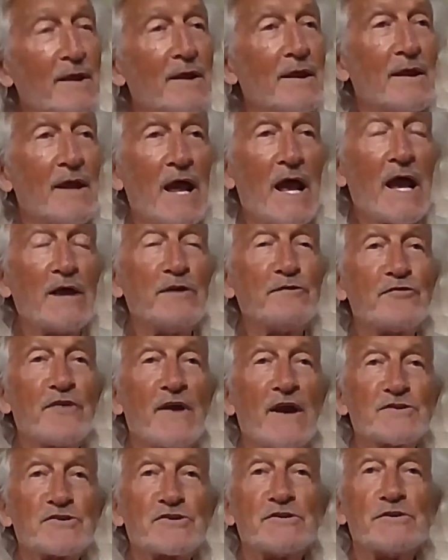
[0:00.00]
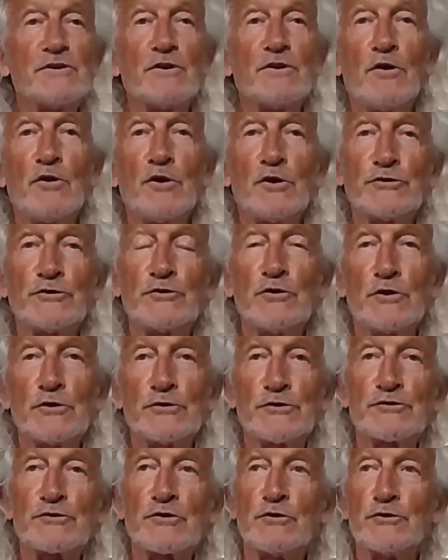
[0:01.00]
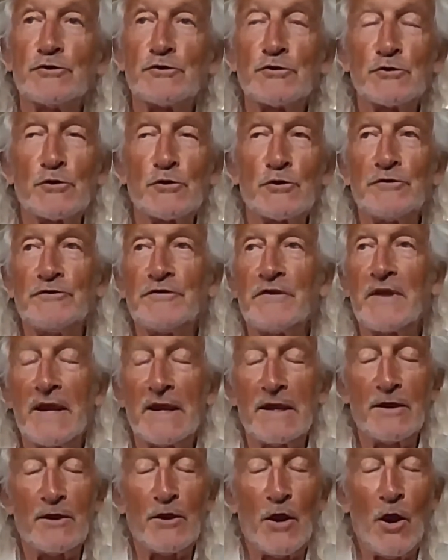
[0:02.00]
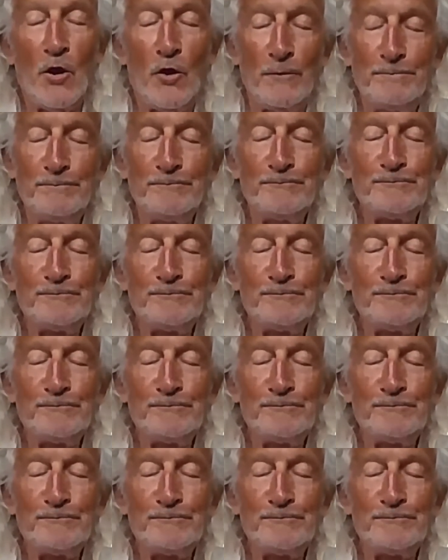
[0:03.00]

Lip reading: high fashion haute couture thing. You know.